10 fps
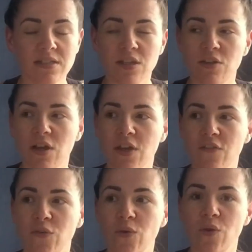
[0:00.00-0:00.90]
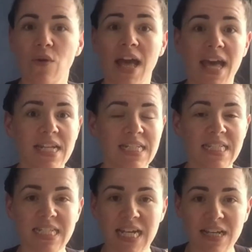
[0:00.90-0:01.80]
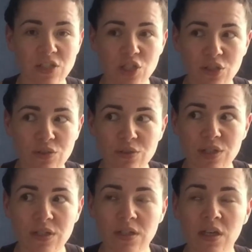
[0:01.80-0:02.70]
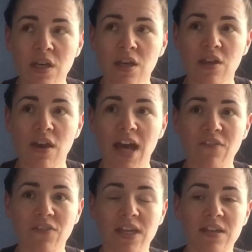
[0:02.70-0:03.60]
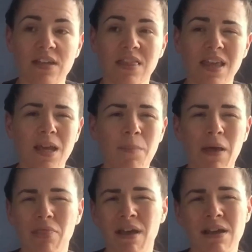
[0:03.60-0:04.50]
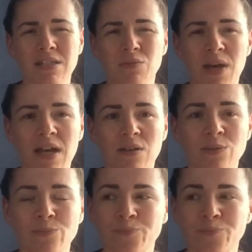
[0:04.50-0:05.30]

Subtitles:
So like for your hen and stag do that you're having, think about that as well.